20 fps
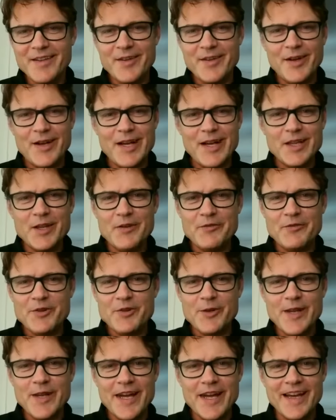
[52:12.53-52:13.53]
I love
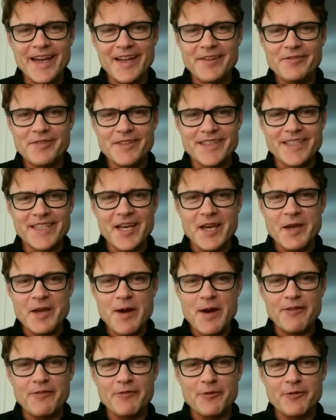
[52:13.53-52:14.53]
your naivete,
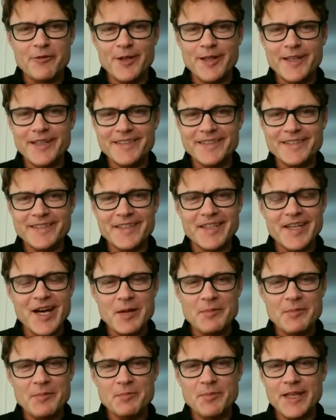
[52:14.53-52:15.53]
my friend.
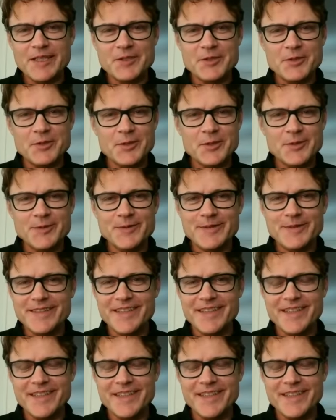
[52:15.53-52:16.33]
God bless you.